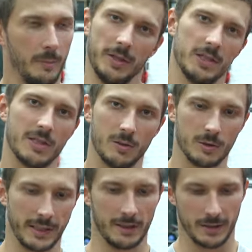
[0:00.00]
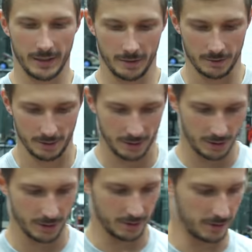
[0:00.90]
But it's a good hand-eye
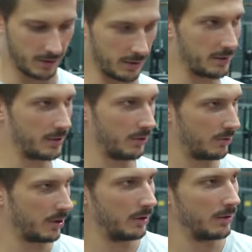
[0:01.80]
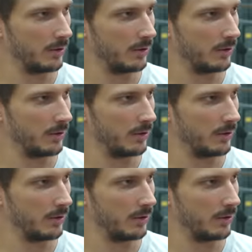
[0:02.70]
coordination exercise. Can you juggle?